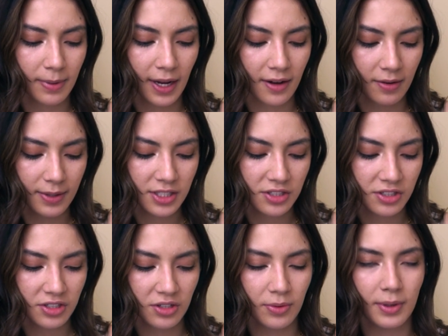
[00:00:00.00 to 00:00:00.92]
but I always
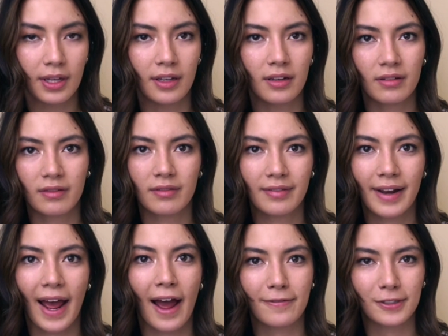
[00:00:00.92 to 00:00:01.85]
just do it
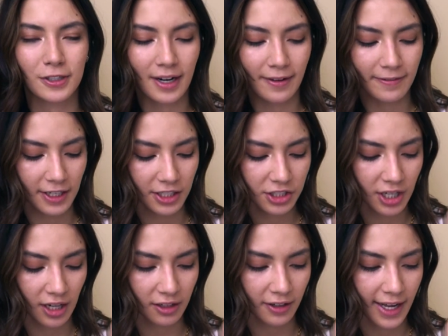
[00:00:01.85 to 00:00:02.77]
after I finish
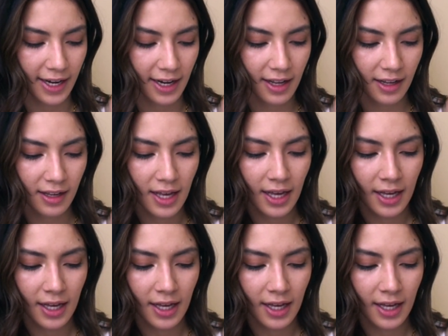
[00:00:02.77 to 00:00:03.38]
color editing.